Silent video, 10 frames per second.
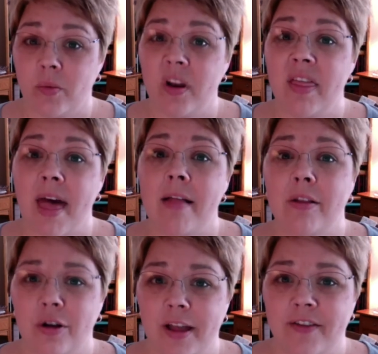What did that
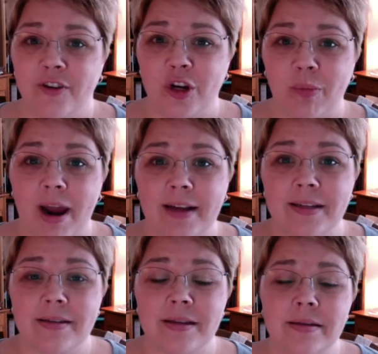look like for your
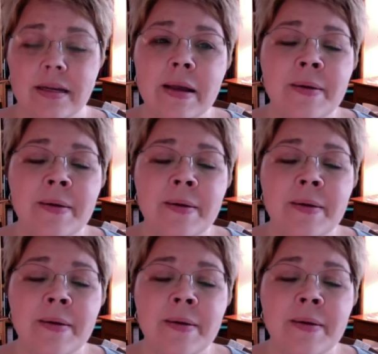practices?